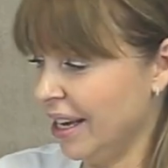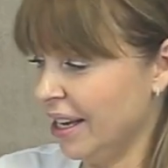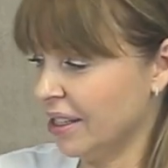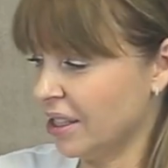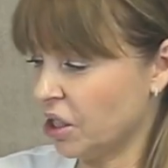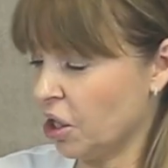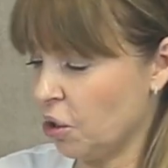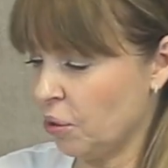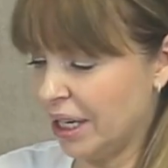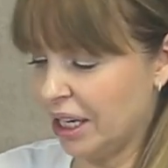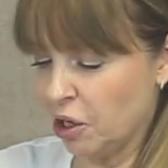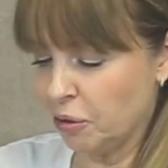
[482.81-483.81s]
So
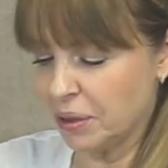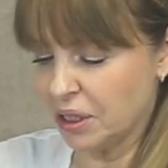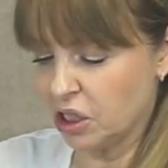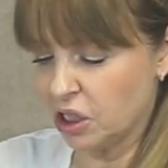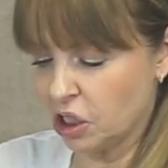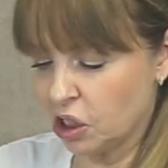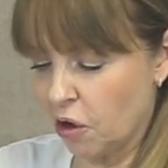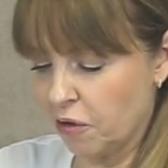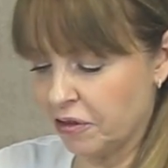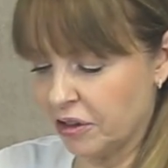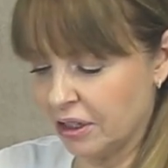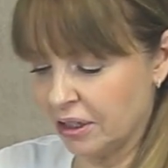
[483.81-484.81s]
it helps to
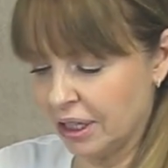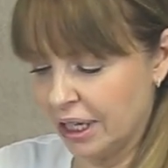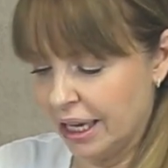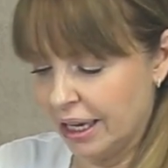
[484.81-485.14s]
soften.